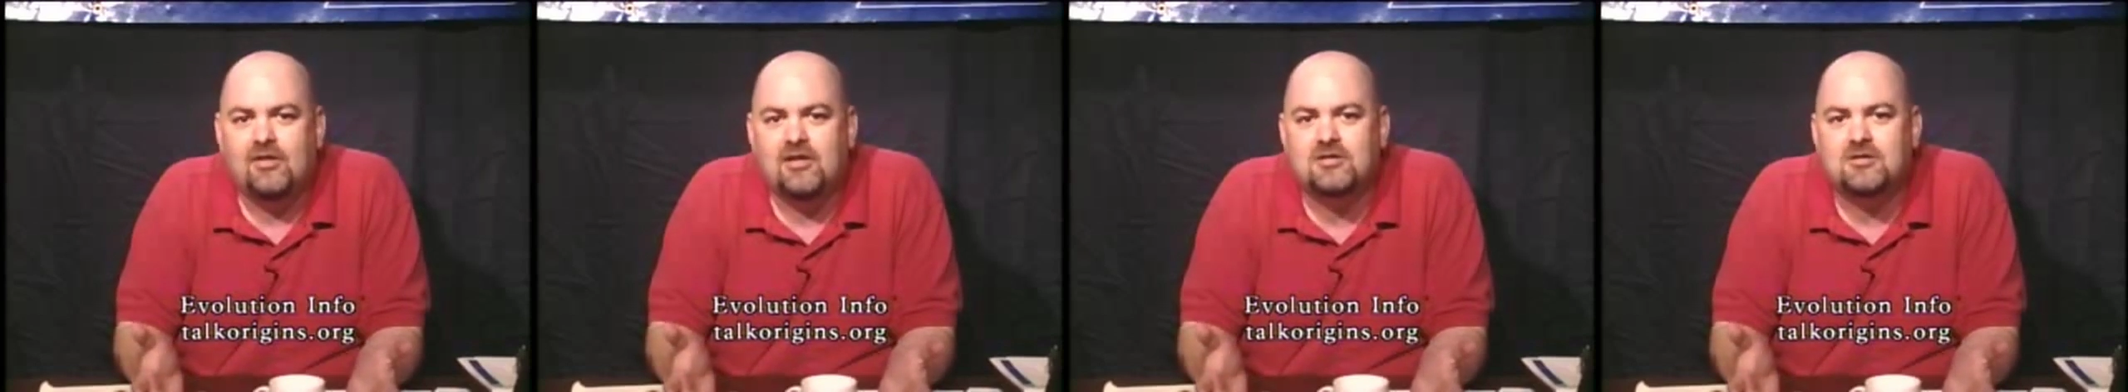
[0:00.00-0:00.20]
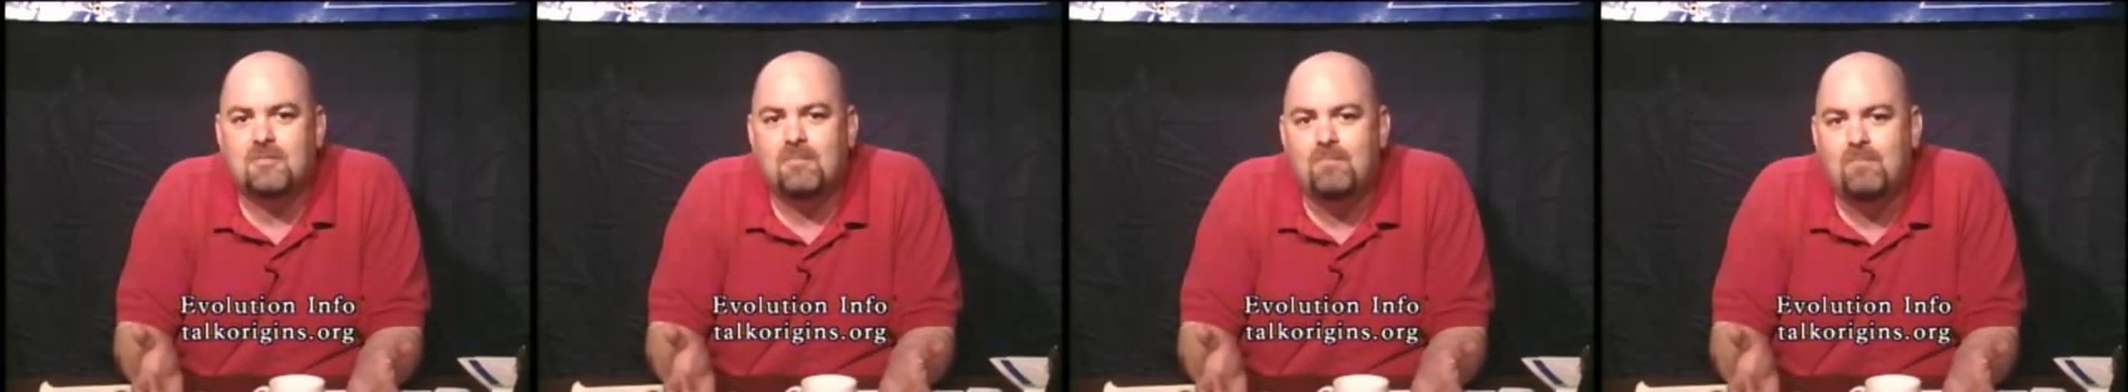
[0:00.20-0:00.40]

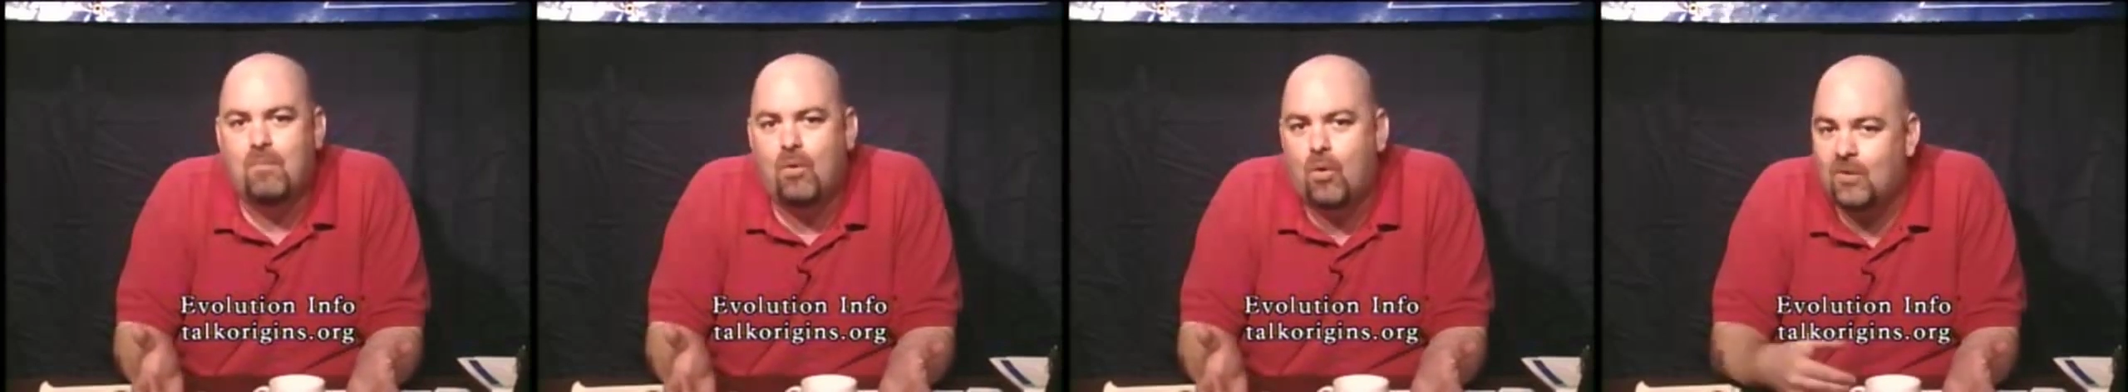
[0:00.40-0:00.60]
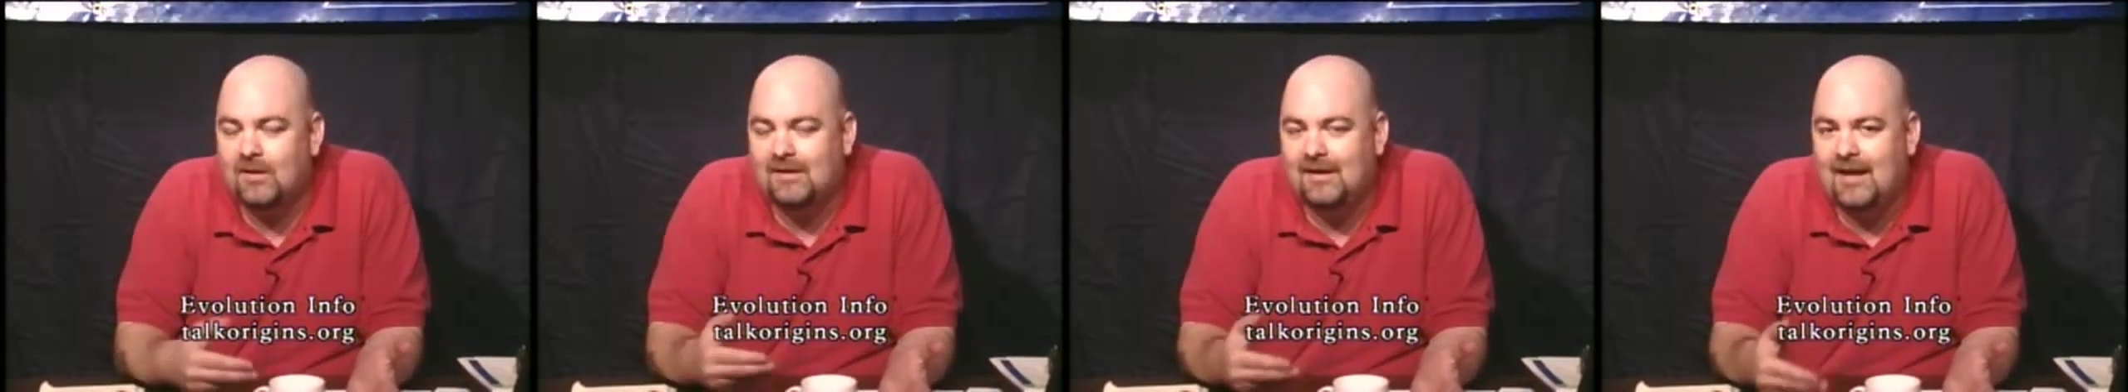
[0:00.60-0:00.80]
that's
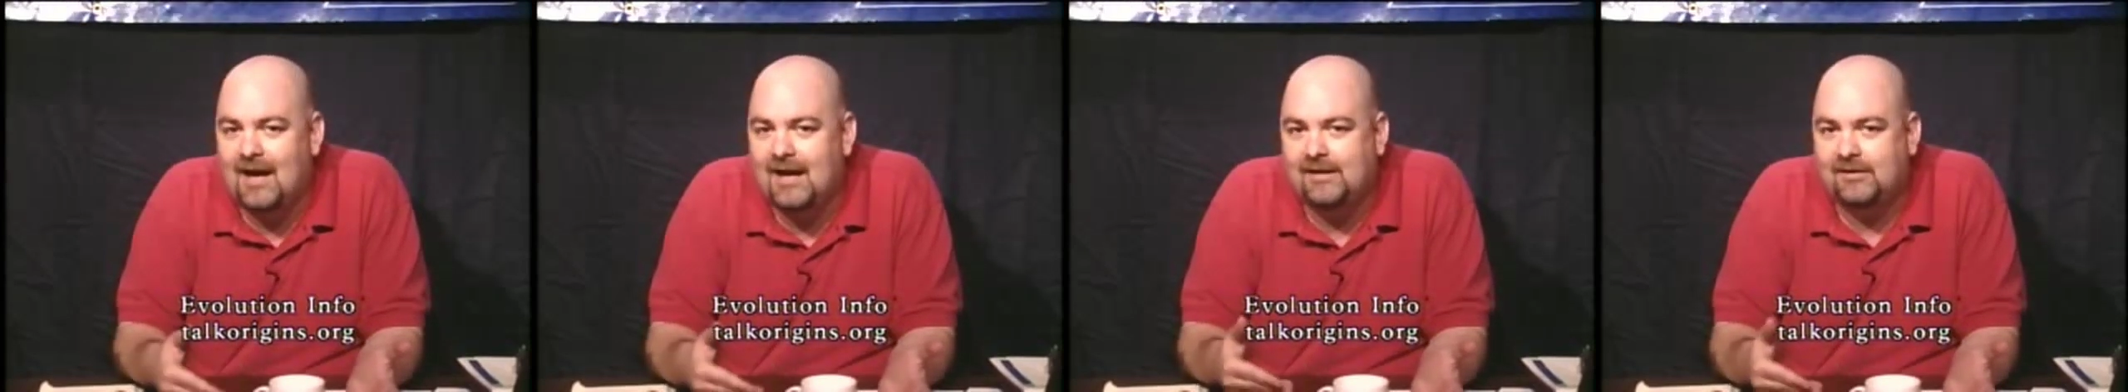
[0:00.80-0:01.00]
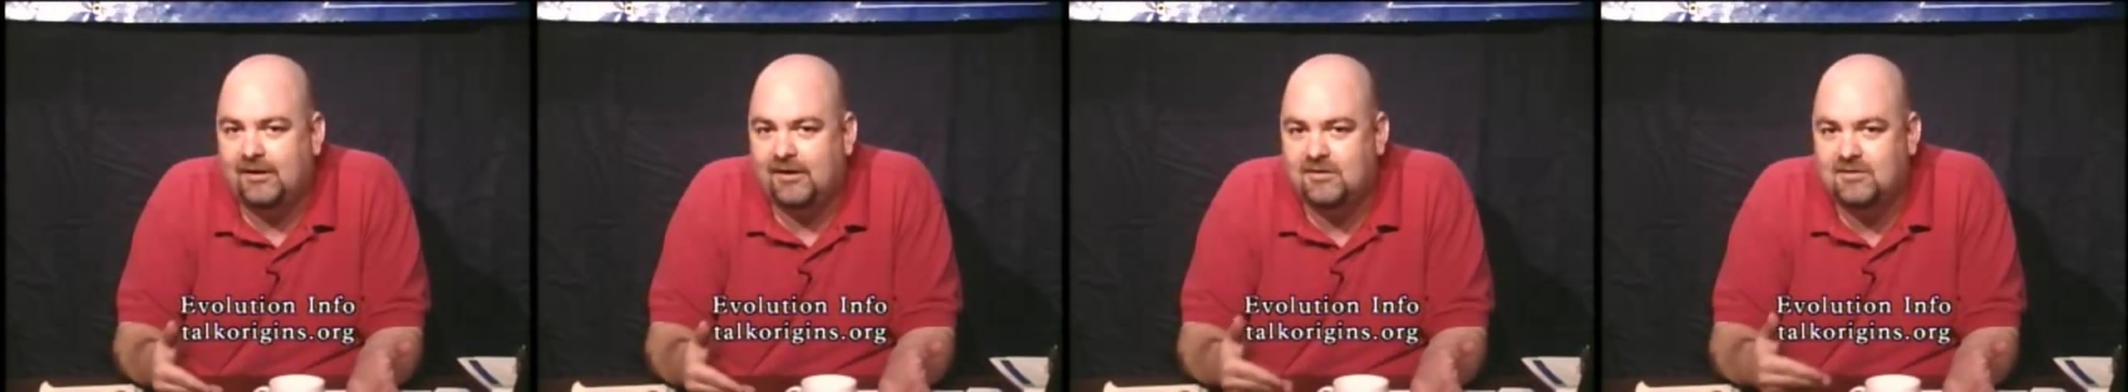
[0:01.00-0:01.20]
more
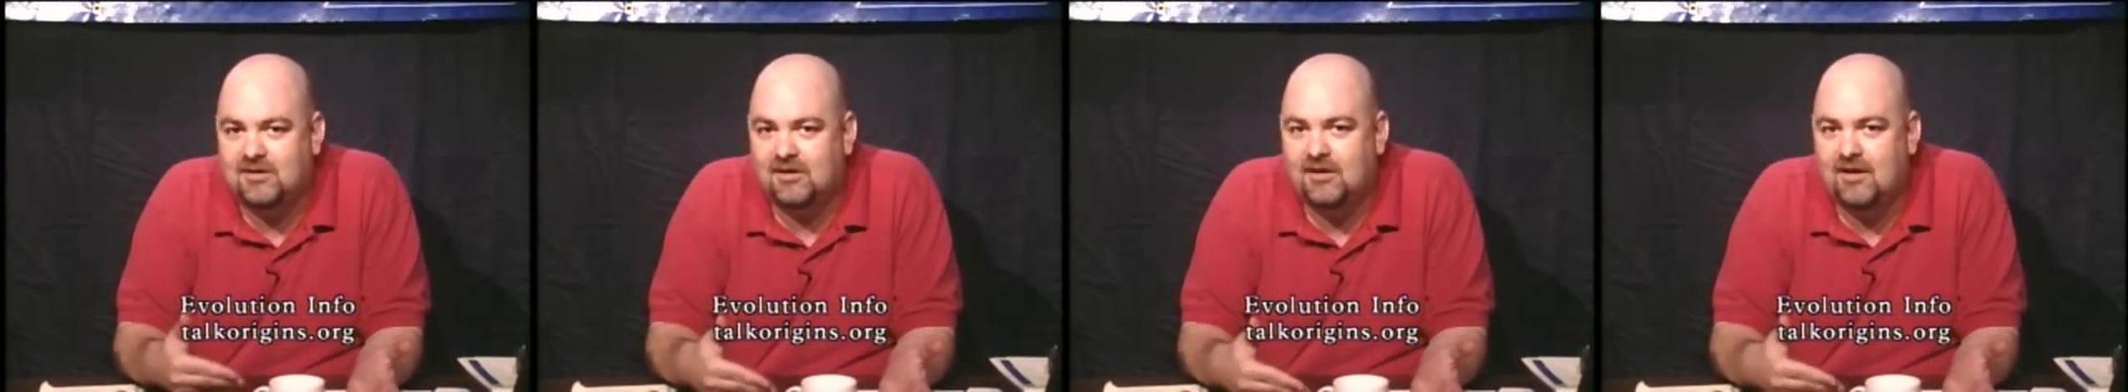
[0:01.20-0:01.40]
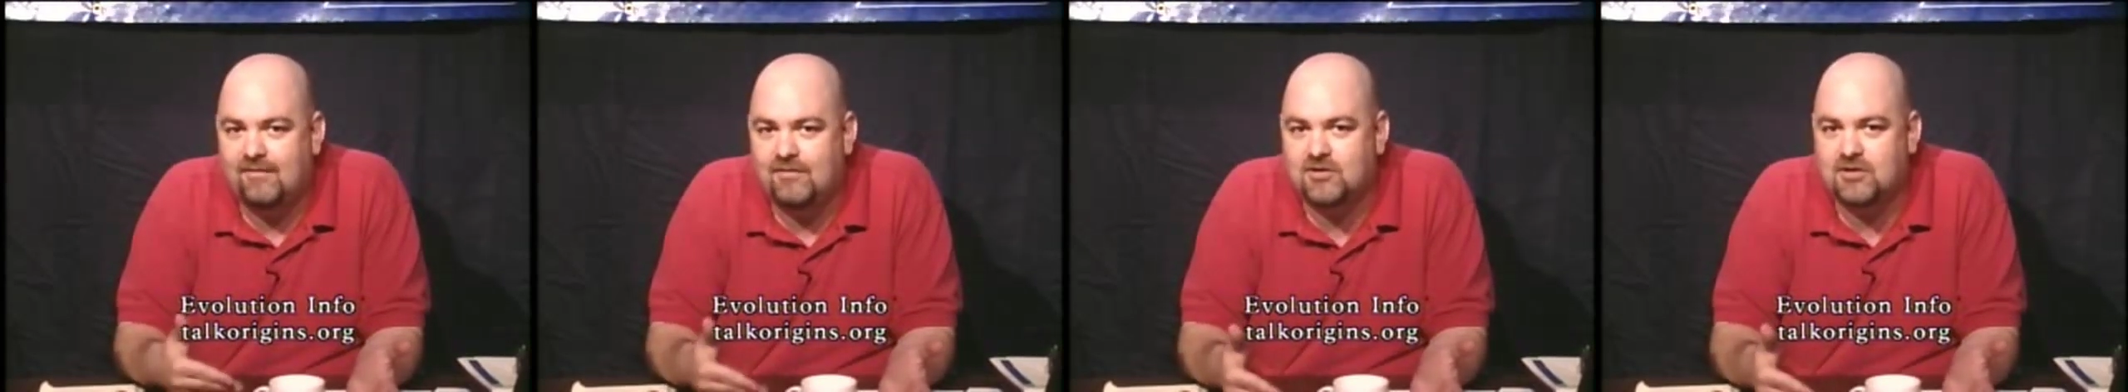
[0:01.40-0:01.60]
likely
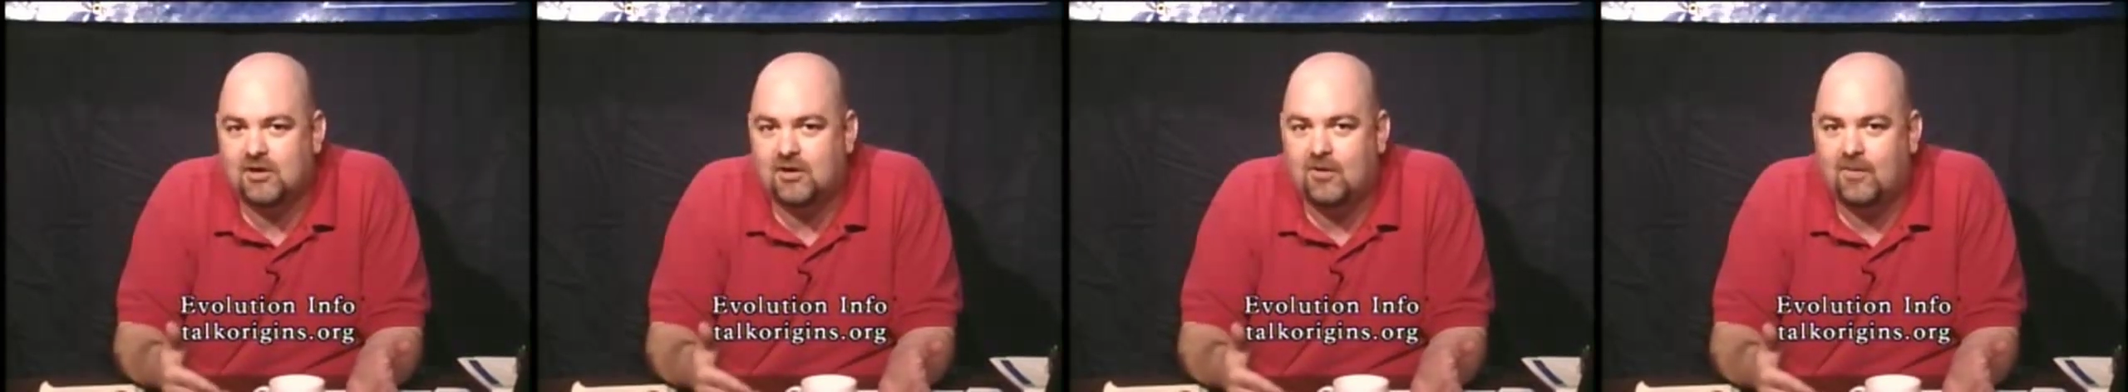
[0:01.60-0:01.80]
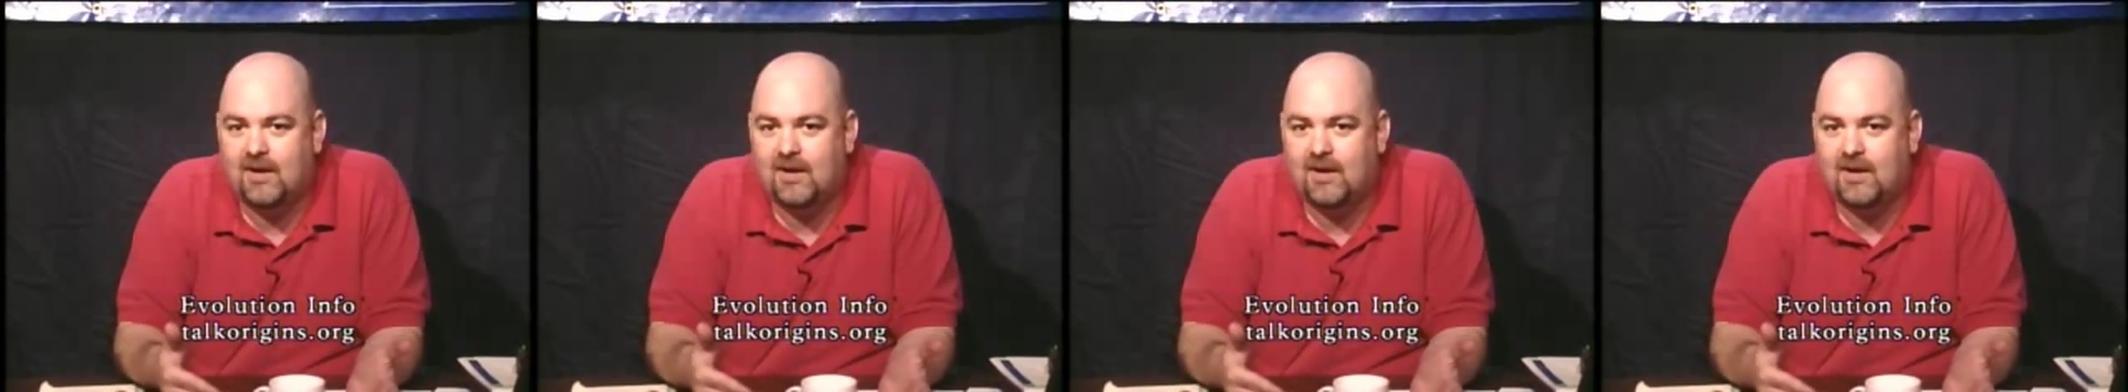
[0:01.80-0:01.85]
to give us a